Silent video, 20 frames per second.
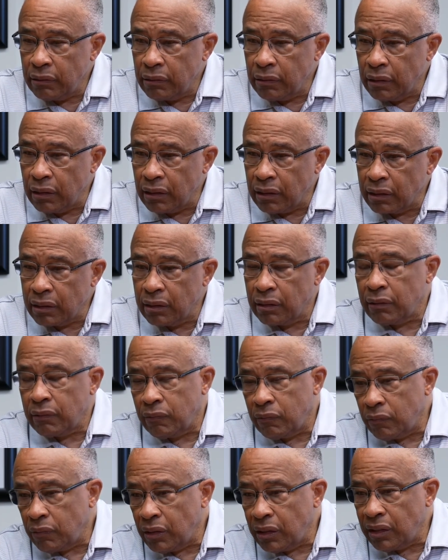
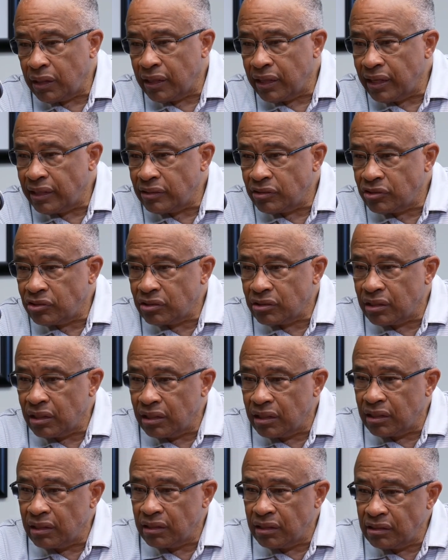run against
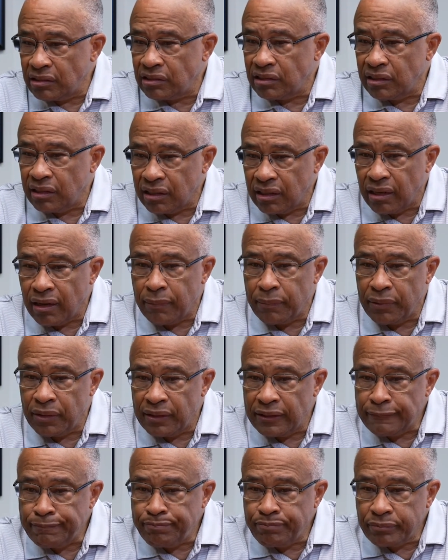this
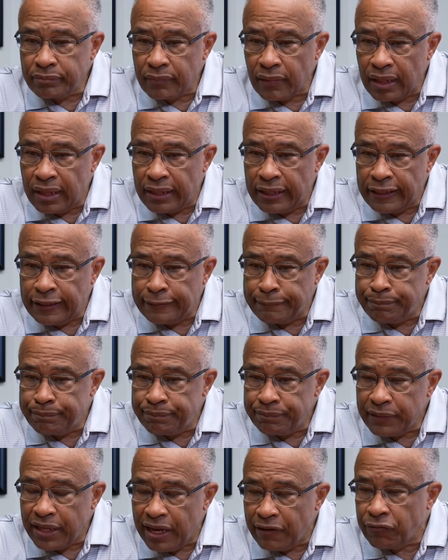incumbent
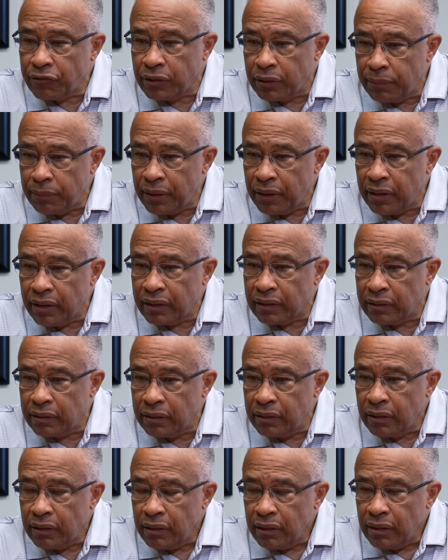African
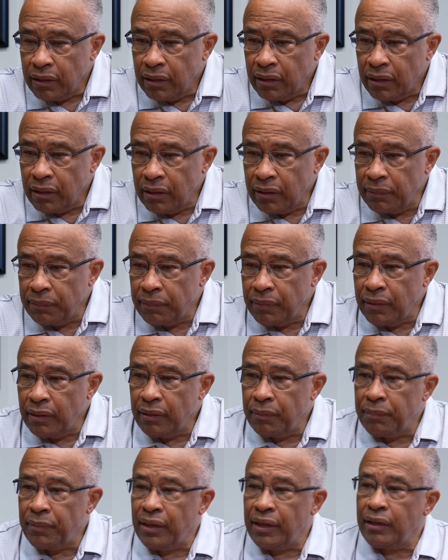American
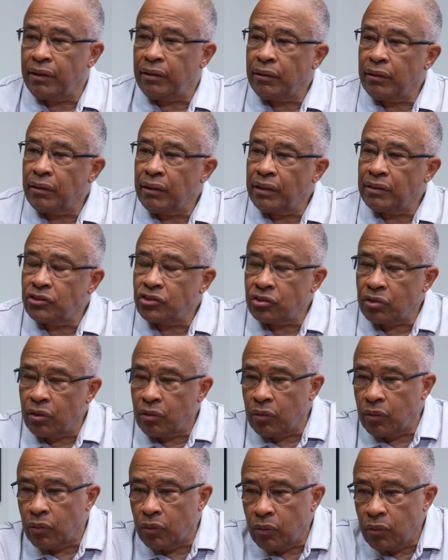mayor. And
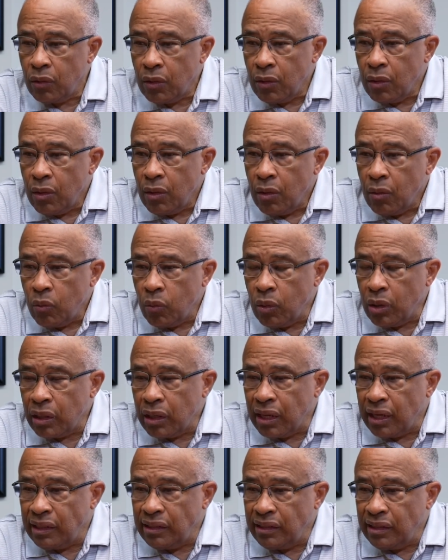so what
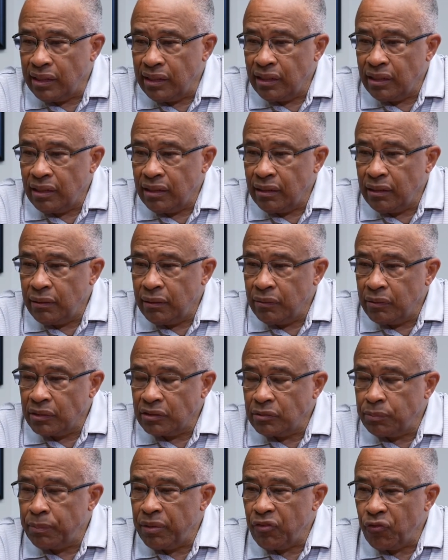I did
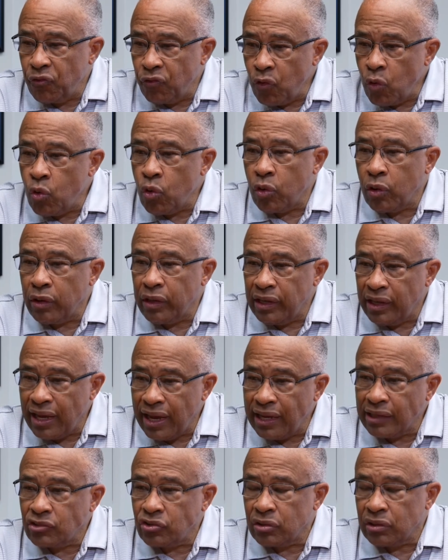was, before he
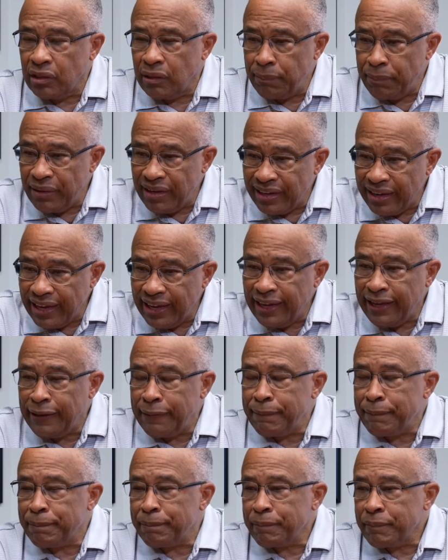actually
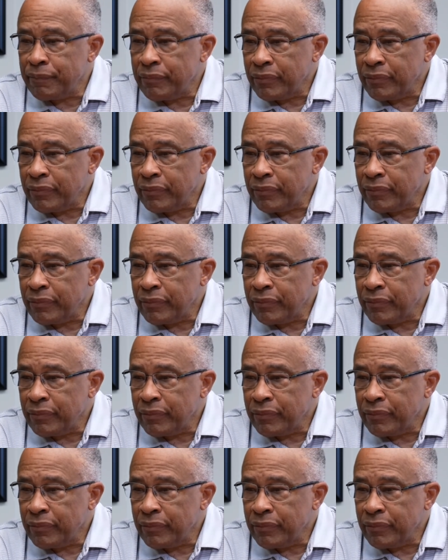became